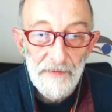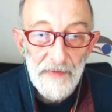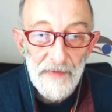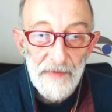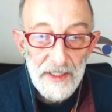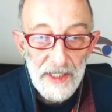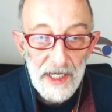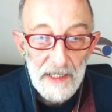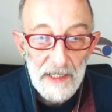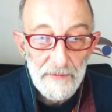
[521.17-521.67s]

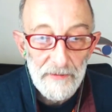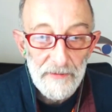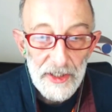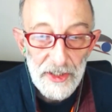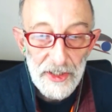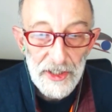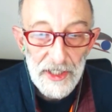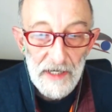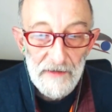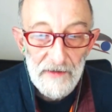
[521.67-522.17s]
attempt to
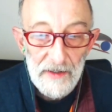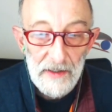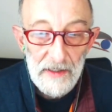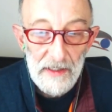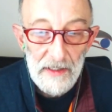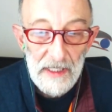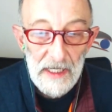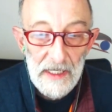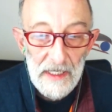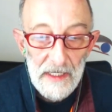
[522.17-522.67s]

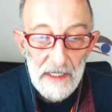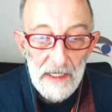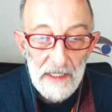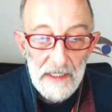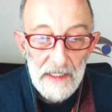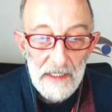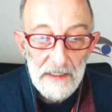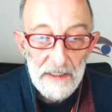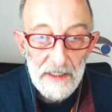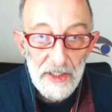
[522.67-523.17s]
shovel
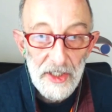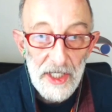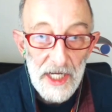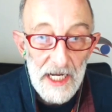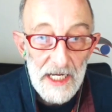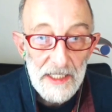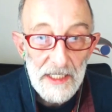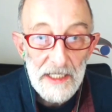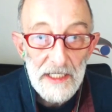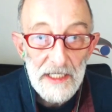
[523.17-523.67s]

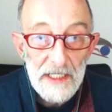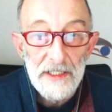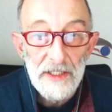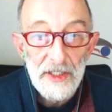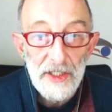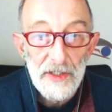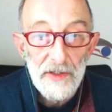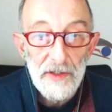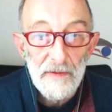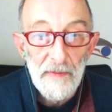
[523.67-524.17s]
debt
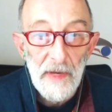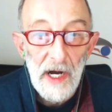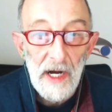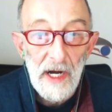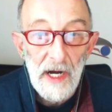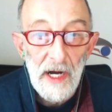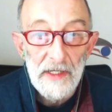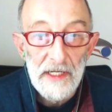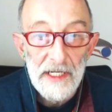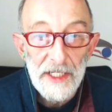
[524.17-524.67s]
into
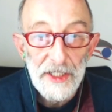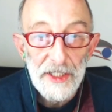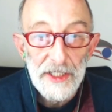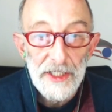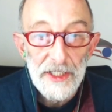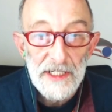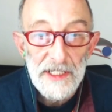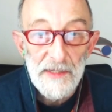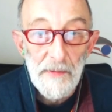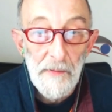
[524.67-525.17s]

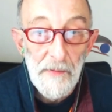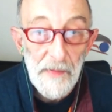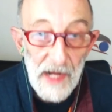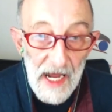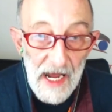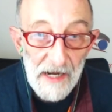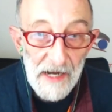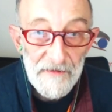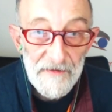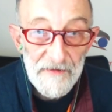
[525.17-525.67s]
populations
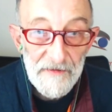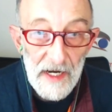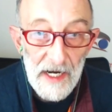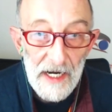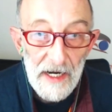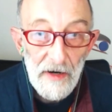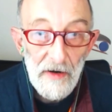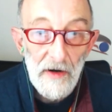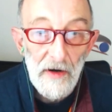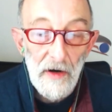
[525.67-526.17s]

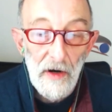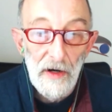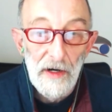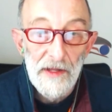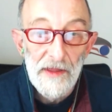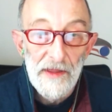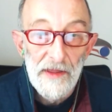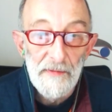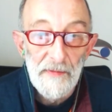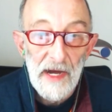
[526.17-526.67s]
backfire
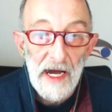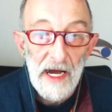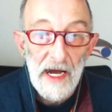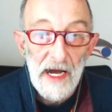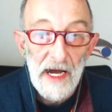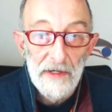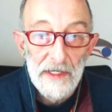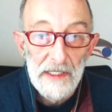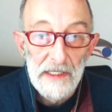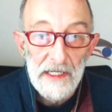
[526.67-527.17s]
on the
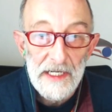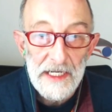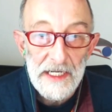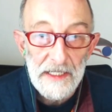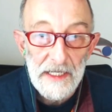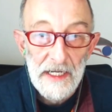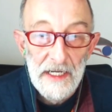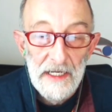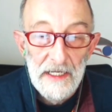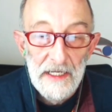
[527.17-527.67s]
power
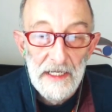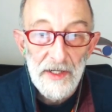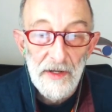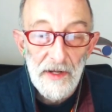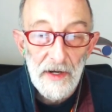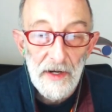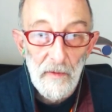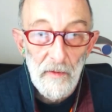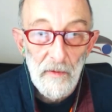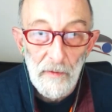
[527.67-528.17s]
elite. So
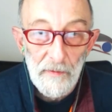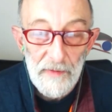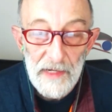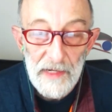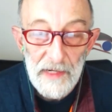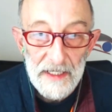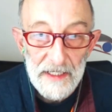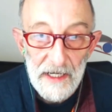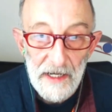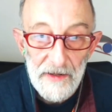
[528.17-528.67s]
there won't
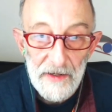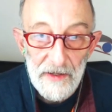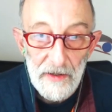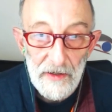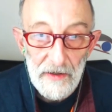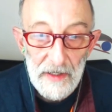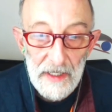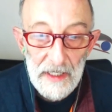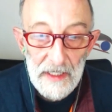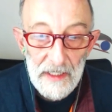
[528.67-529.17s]
be
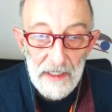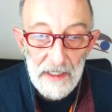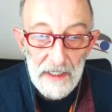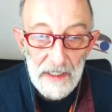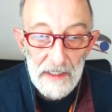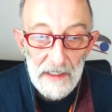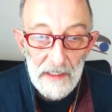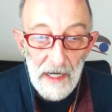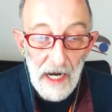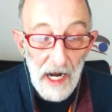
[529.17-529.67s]
another
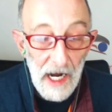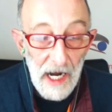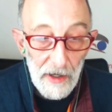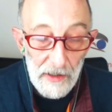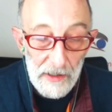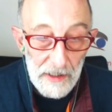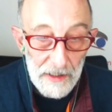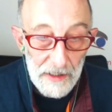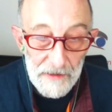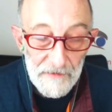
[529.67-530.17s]

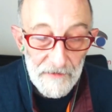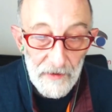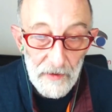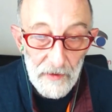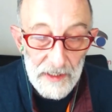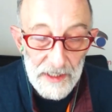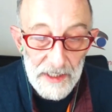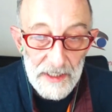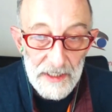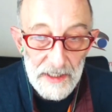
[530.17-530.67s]
Ireland, for
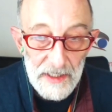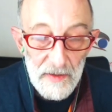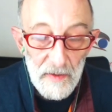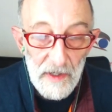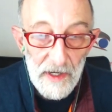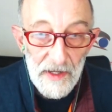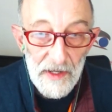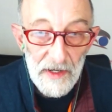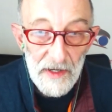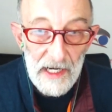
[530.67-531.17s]
instance,
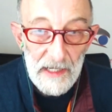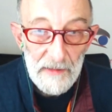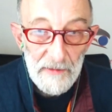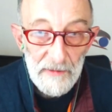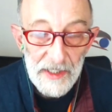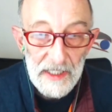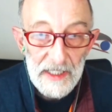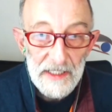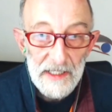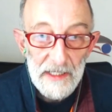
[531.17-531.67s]
where they're able
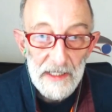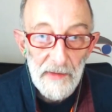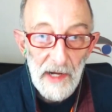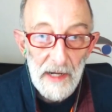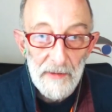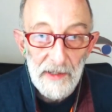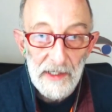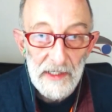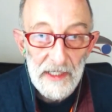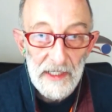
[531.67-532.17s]
to get the
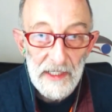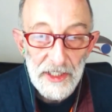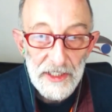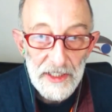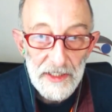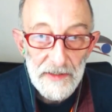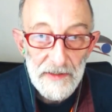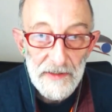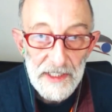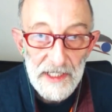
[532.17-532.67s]
population
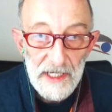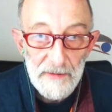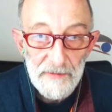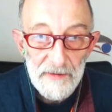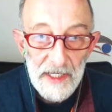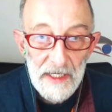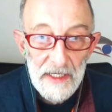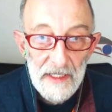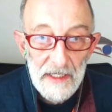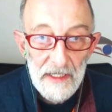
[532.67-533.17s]
to accept